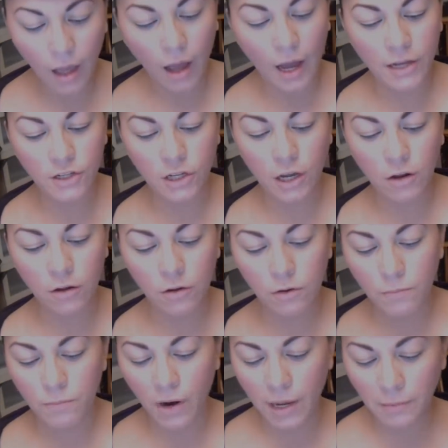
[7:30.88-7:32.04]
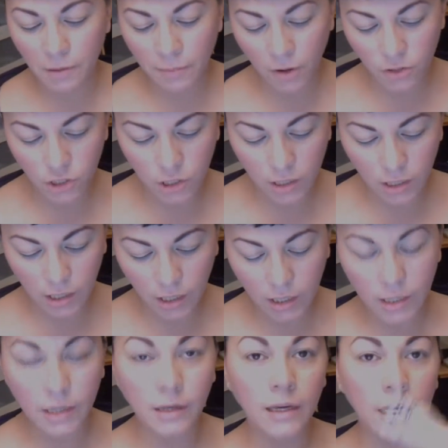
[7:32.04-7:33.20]
eyeshadow primer potion
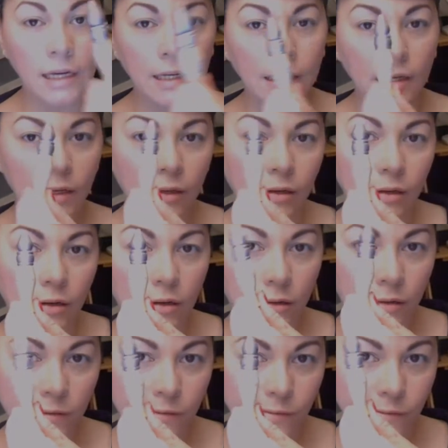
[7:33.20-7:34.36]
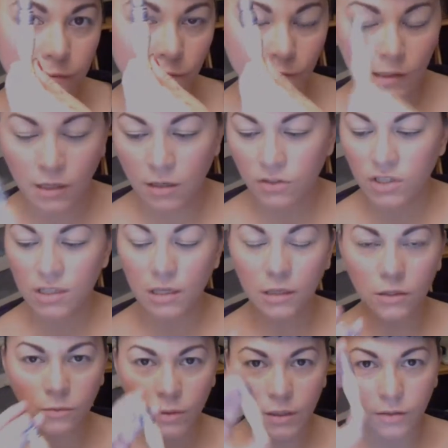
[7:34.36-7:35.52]
in Eden. Just a
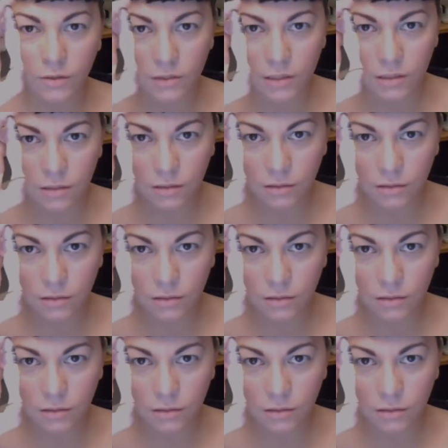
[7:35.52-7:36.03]
little one of those